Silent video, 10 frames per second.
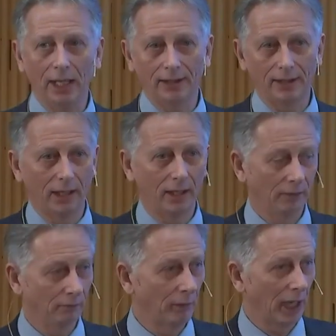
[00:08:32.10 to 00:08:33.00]
let's
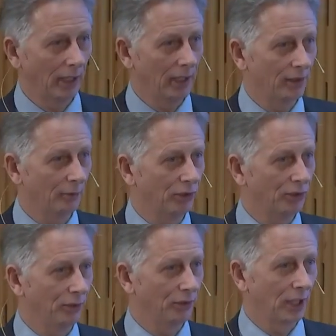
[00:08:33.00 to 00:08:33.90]
say magnesium
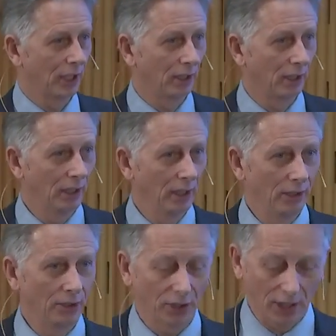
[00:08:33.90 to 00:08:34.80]
produced in
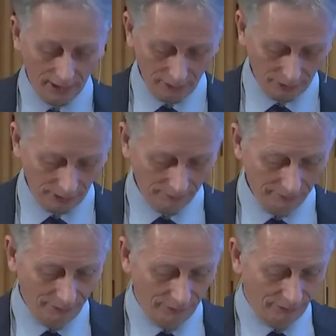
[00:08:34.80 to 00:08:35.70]
China with a
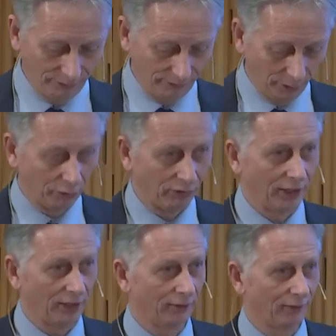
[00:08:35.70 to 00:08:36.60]

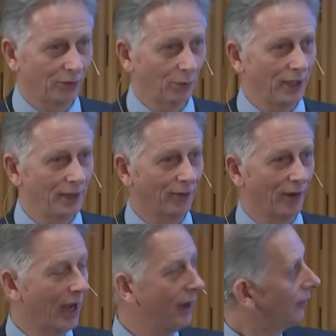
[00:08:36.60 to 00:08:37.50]
footprint of
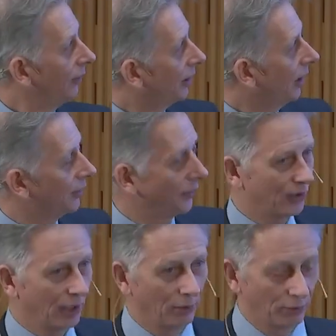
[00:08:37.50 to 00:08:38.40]
25 tons of
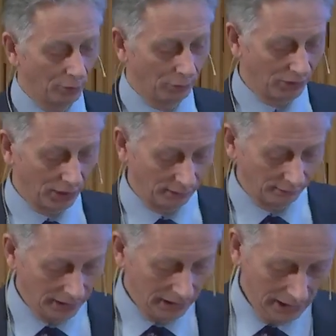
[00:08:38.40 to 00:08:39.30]
CO2 per ton
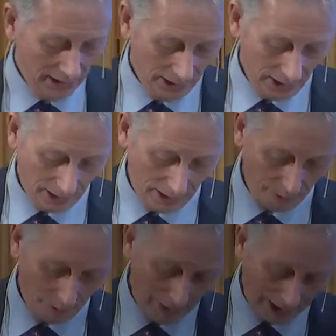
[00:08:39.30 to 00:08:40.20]
of uh,
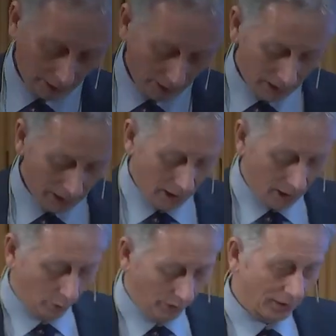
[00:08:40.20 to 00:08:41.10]
metal,
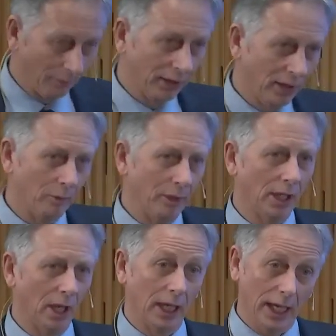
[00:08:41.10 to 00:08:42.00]
with something that can be
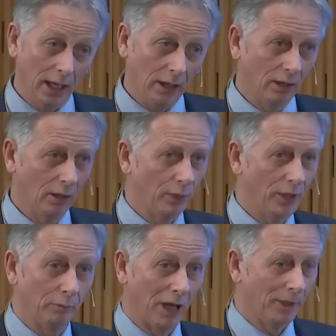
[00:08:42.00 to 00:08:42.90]
done here,
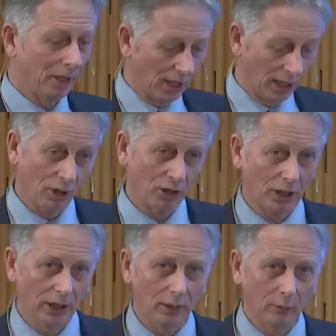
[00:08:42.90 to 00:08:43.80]
which may be done in a much
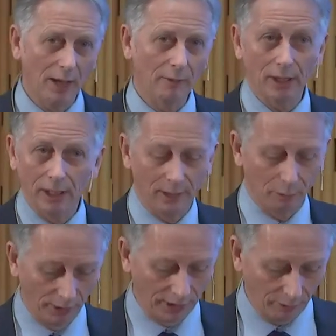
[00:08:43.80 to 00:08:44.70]
cleaner way but is
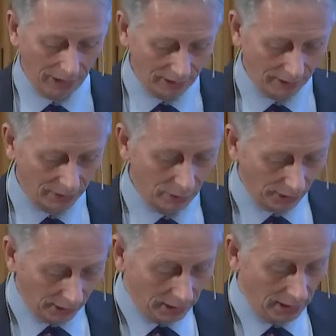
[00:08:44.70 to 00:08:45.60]
more expensive. It's
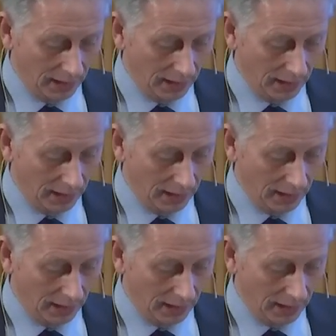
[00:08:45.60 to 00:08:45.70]
not a,